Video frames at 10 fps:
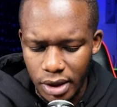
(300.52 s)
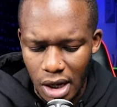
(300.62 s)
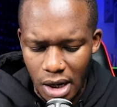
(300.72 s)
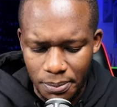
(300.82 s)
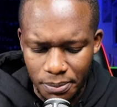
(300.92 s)

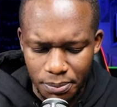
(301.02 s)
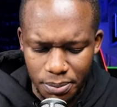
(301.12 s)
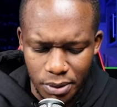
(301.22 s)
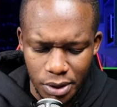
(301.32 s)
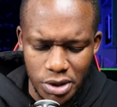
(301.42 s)

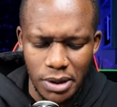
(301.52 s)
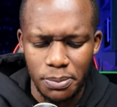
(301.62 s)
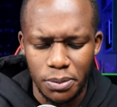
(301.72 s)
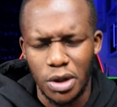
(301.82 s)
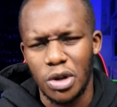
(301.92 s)
It was a
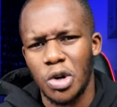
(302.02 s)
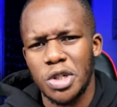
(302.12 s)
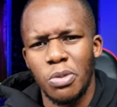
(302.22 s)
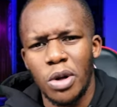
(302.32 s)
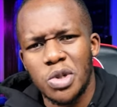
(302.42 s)

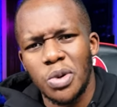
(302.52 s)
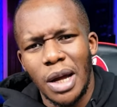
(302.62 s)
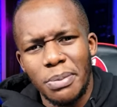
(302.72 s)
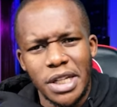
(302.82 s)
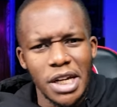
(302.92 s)
cross ball to
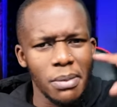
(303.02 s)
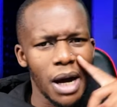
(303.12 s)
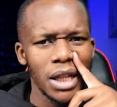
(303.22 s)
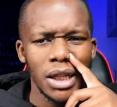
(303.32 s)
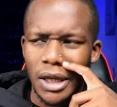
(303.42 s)
Lamine
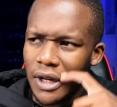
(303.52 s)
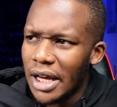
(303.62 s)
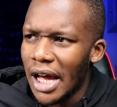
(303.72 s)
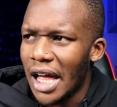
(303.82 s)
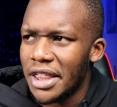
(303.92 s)
Yamal,
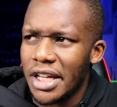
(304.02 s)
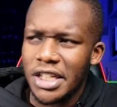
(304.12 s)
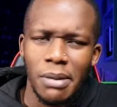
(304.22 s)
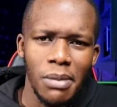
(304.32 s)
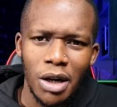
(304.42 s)
and
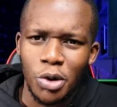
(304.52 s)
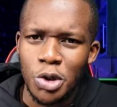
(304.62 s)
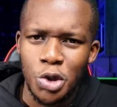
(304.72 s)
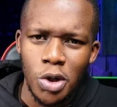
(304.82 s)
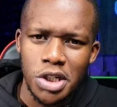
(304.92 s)
then Yamal
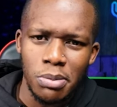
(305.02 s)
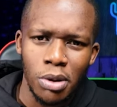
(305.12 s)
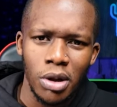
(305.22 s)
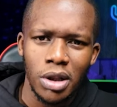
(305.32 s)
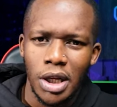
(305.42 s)
controls the
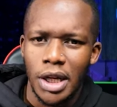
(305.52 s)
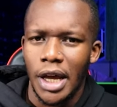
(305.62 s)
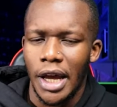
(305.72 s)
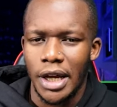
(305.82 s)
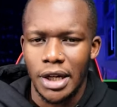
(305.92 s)
ball
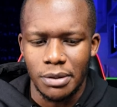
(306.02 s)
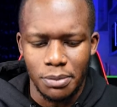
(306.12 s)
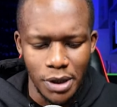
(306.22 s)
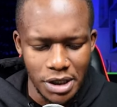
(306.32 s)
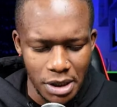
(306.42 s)

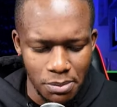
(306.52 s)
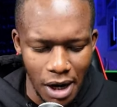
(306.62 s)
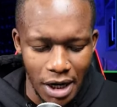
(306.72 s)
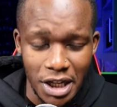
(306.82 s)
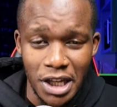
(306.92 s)
and brings it
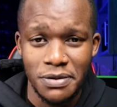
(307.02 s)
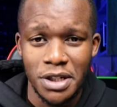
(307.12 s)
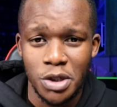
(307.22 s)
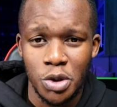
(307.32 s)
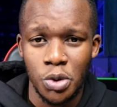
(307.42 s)
back, gives
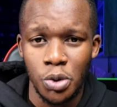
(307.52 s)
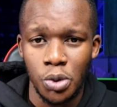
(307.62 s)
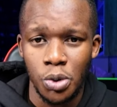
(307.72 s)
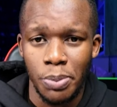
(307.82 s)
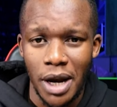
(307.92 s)
it
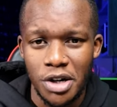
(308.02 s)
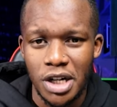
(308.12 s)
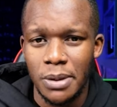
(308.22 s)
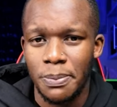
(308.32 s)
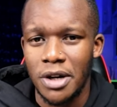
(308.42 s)
to
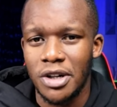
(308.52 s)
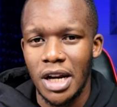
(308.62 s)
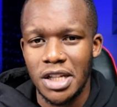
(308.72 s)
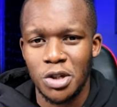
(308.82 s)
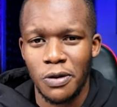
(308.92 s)
Pedri. Pedri
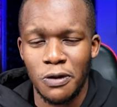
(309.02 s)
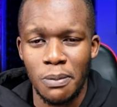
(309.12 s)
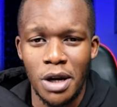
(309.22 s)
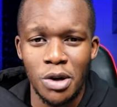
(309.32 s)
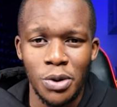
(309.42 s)
lays it off to
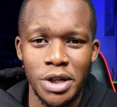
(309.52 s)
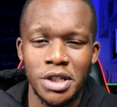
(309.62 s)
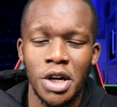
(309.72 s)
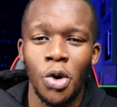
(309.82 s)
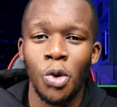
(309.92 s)
Fabian
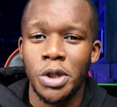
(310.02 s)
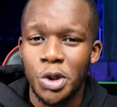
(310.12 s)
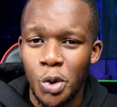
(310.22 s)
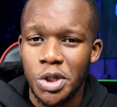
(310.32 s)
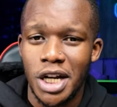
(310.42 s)
Ruiz, who in
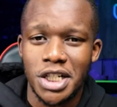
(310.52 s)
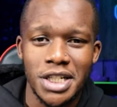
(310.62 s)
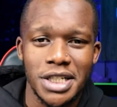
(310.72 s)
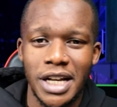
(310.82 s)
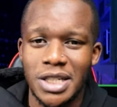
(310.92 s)
two
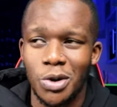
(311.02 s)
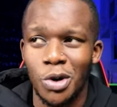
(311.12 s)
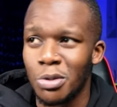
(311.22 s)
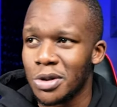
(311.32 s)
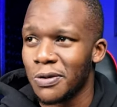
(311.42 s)
touches takes out
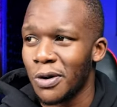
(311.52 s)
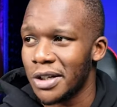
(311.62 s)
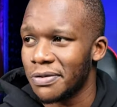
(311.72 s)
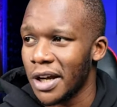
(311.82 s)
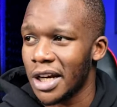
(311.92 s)
almost four
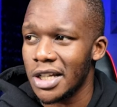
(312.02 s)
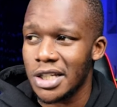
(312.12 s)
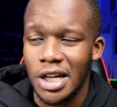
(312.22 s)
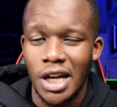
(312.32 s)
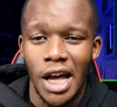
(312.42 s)

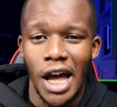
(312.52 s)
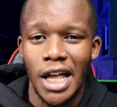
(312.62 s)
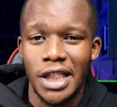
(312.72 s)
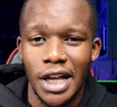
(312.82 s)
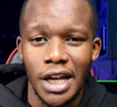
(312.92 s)
defenders
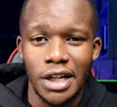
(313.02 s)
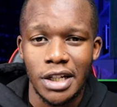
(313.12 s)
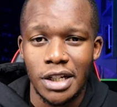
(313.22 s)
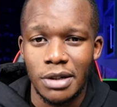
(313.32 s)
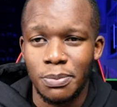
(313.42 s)
and
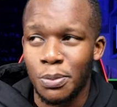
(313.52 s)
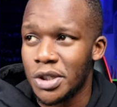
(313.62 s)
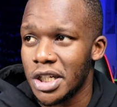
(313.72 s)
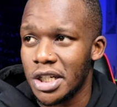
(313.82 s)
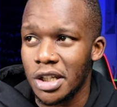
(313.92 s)
then
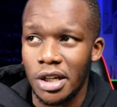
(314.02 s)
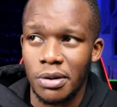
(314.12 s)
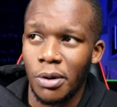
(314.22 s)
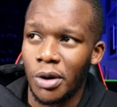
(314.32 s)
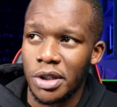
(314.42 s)
puts it in
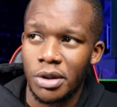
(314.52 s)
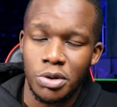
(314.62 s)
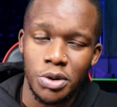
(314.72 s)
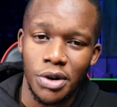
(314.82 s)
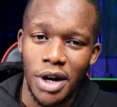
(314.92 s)
the on
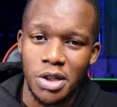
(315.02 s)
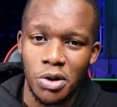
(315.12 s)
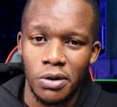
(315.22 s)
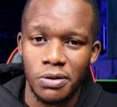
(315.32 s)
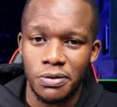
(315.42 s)
to the right
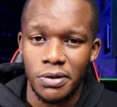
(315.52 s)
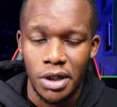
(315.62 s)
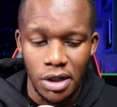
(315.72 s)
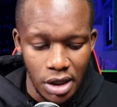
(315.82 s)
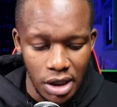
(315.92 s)
of
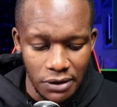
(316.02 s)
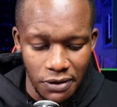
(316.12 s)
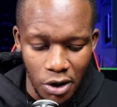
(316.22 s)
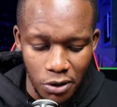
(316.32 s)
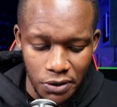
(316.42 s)

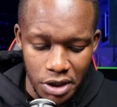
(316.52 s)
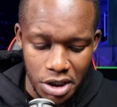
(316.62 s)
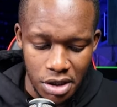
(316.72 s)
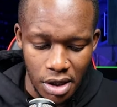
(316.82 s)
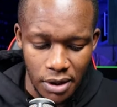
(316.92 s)

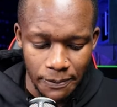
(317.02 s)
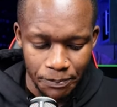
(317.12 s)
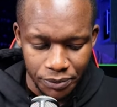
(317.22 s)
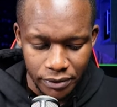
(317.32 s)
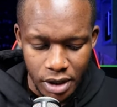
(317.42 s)
Livakovic, the
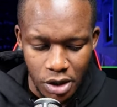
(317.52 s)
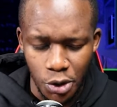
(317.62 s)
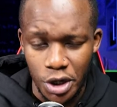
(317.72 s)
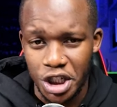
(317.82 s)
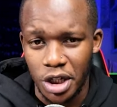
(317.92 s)

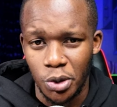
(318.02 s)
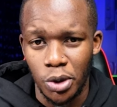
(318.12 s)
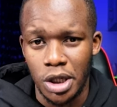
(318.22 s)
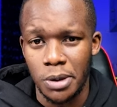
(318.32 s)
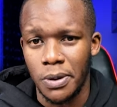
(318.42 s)
Croatian
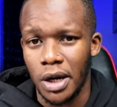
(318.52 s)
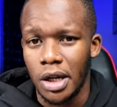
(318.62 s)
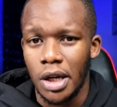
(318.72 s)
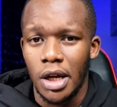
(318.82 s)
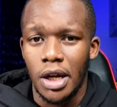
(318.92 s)
goalkeeper.
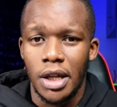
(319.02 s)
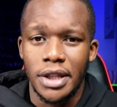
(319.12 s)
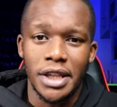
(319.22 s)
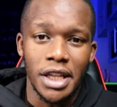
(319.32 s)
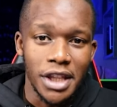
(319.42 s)

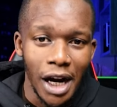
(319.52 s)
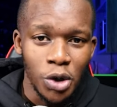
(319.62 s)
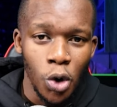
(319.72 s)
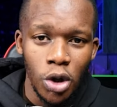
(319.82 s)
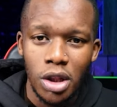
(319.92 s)
Then the
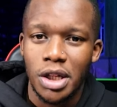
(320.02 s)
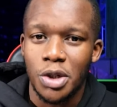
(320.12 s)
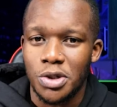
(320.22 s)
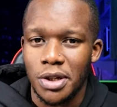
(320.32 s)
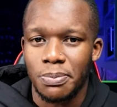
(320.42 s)
third goal,
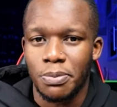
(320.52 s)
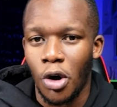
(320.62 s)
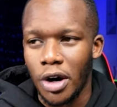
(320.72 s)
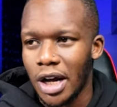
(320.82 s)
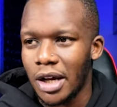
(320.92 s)
it was a
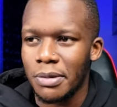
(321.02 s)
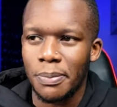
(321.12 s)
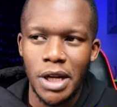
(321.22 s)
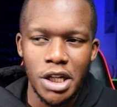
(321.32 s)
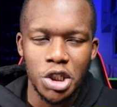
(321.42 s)
corner. They
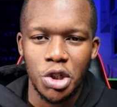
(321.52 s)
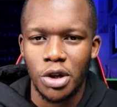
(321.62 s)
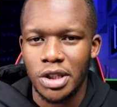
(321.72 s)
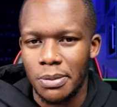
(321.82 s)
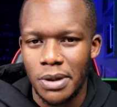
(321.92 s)
played it
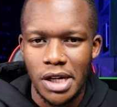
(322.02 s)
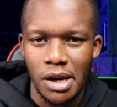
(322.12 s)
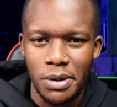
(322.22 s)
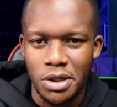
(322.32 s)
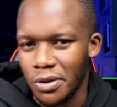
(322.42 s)
short. They played it
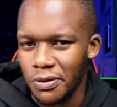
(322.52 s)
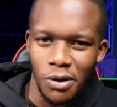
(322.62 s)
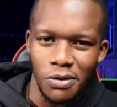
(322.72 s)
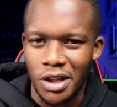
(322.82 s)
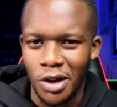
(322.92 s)
a bit of
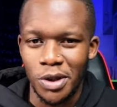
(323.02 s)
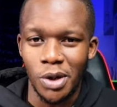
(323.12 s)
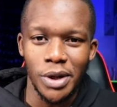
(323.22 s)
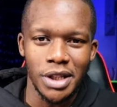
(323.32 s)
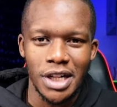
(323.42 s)
over there on
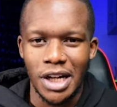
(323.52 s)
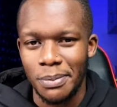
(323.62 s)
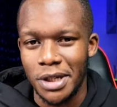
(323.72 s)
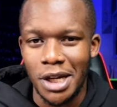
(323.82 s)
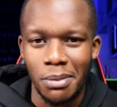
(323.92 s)
the wing. Then
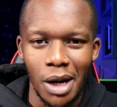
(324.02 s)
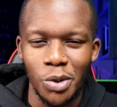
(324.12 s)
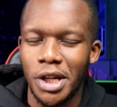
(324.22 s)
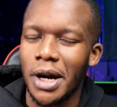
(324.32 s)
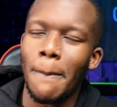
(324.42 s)
Lamine Yamal
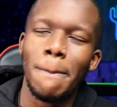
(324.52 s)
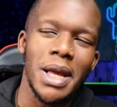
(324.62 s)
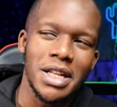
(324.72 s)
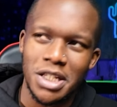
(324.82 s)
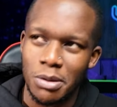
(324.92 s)
with an
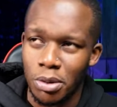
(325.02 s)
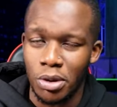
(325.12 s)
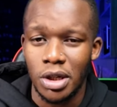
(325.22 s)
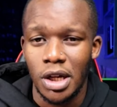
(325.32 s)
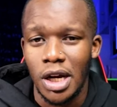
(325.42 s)
amazing ball.